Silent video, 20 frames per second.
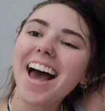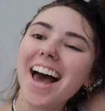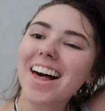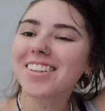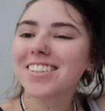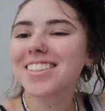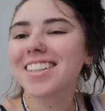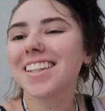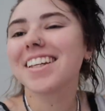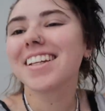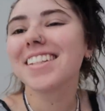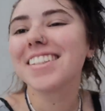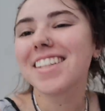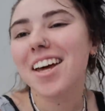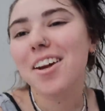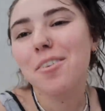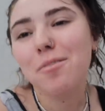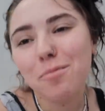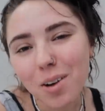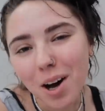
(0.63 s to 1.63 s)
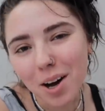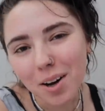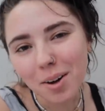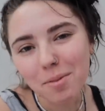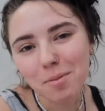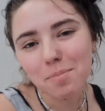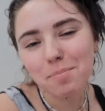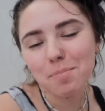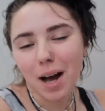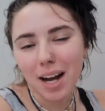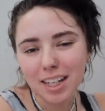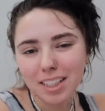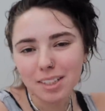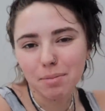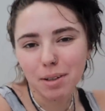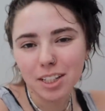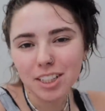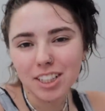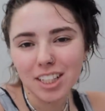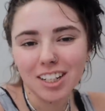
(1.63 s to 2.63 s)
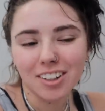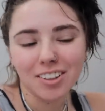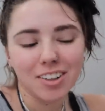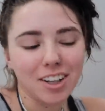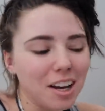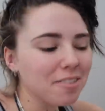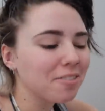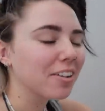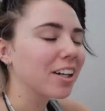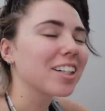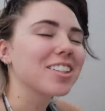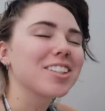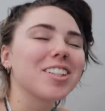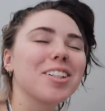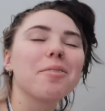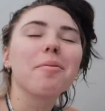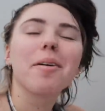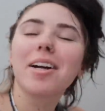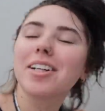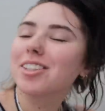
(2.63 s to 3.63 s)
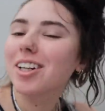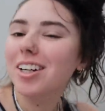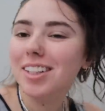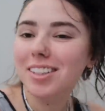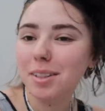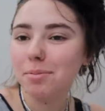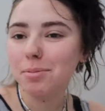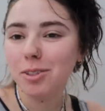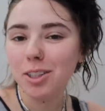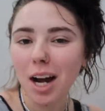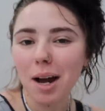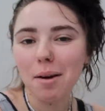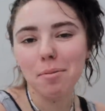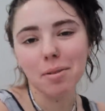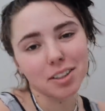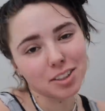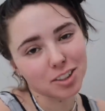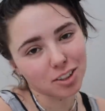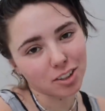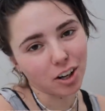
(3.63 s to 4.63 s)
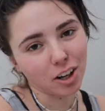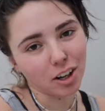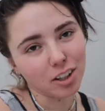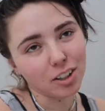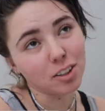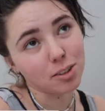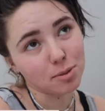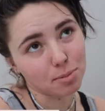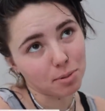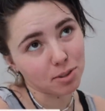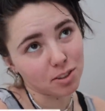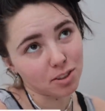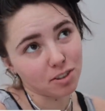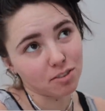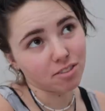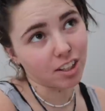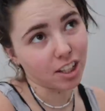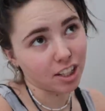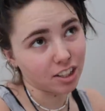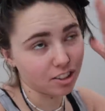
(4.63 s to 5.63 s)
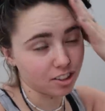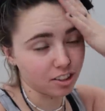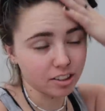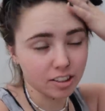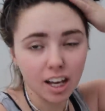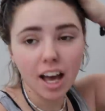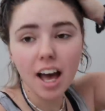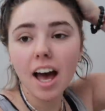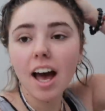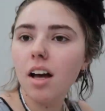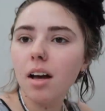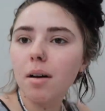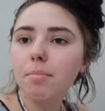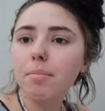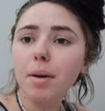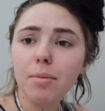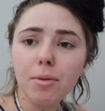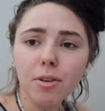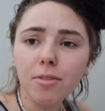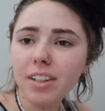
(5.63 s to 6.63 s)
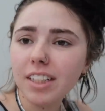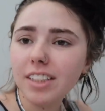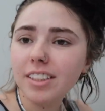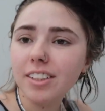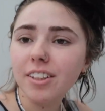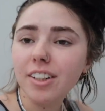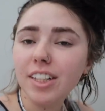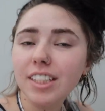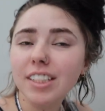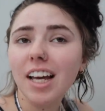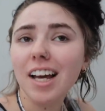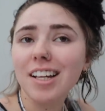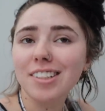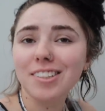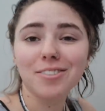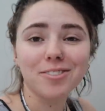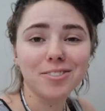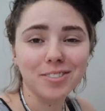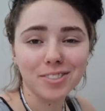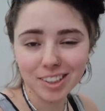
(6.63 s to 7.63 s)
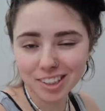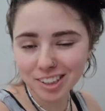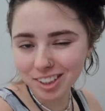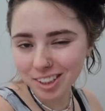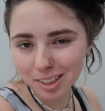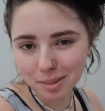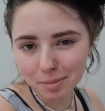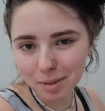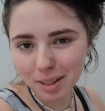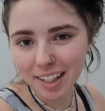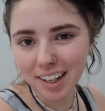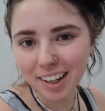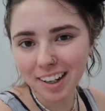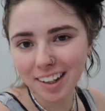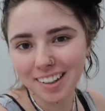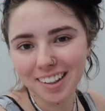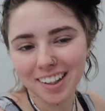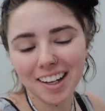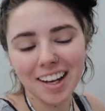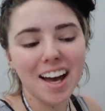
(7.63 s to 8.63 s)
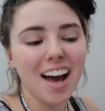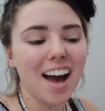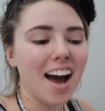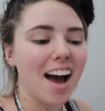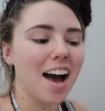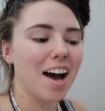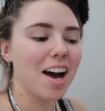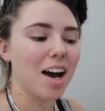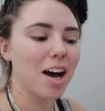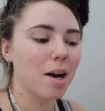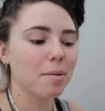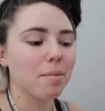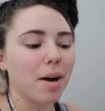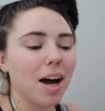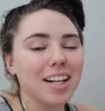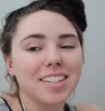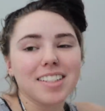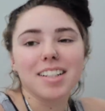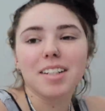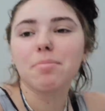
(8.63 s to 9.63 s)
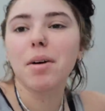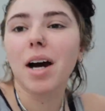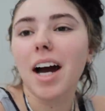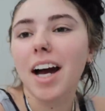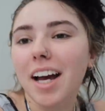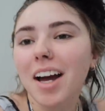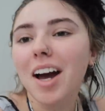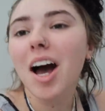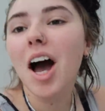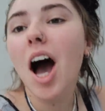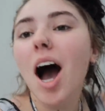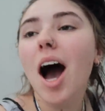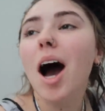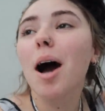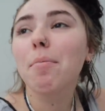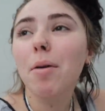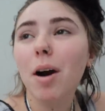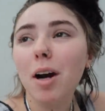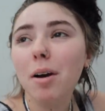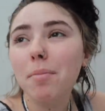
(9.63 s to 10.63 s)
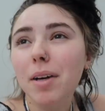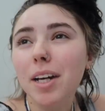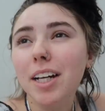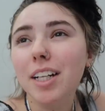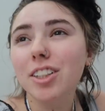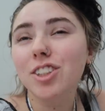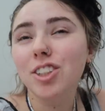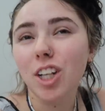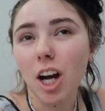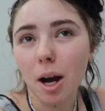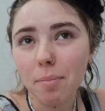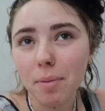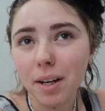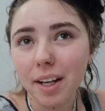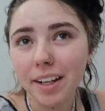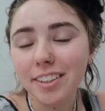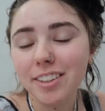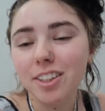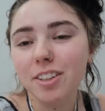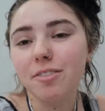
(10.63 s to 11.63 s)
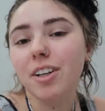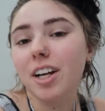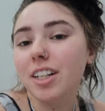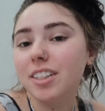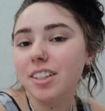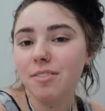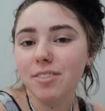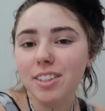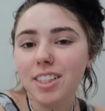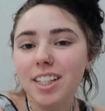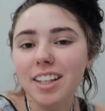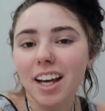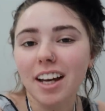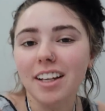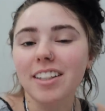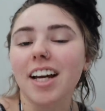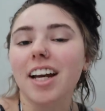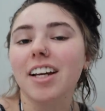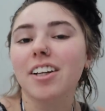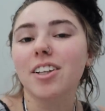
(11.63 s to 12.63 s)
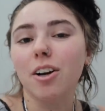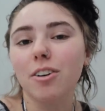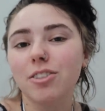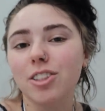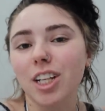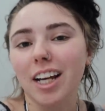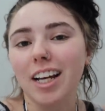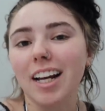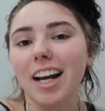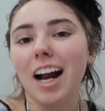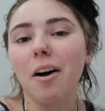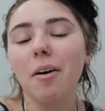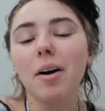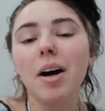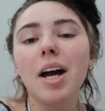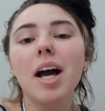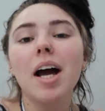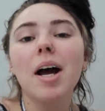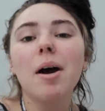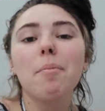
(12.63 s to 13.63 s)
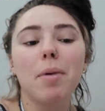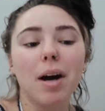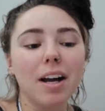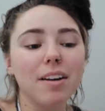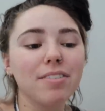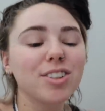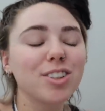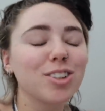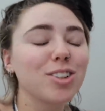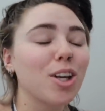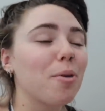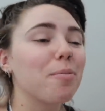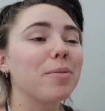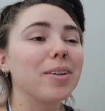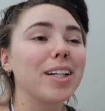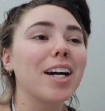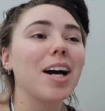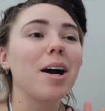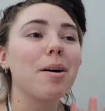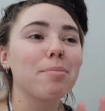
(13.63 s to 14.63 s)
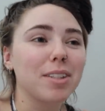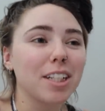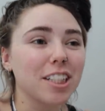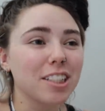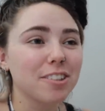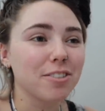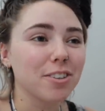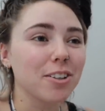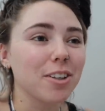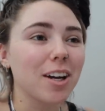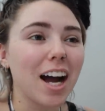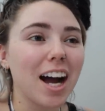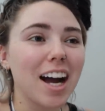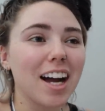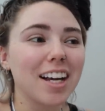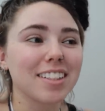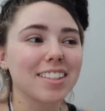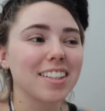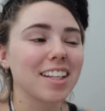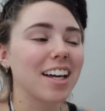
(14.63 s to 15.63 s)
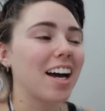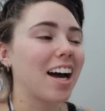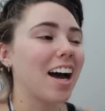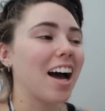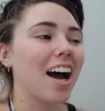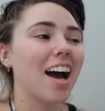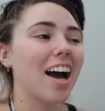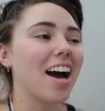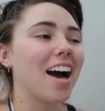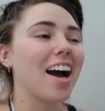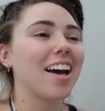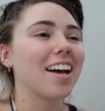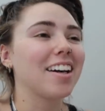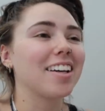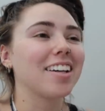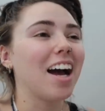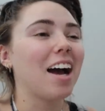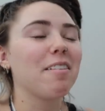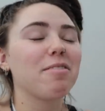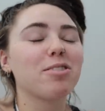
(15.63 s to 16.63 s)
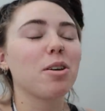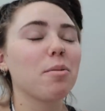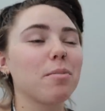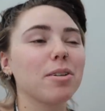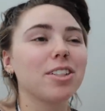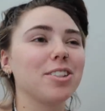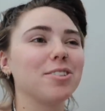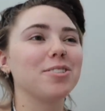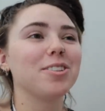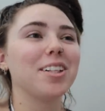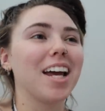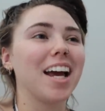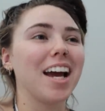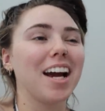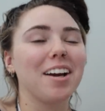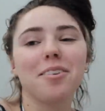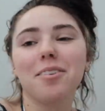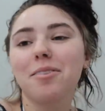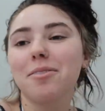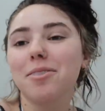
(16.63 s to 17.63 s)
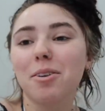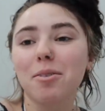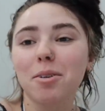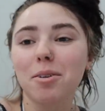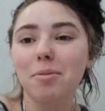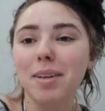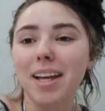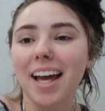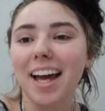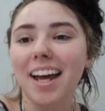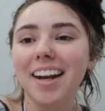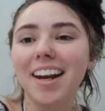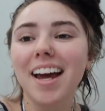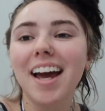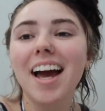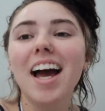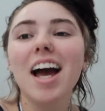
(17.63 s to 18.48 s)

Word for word: Hello siblings and welcome back to my channel. If you guys are new, make sure to hit subscribe and turn on those post notifications. My moving series has officially begun. Um, I did my apartment shopping, so if you guys haven't seen that yet, go check it out. But I have so many updates for you guys. I have so much to do today. I don't even know where to begin.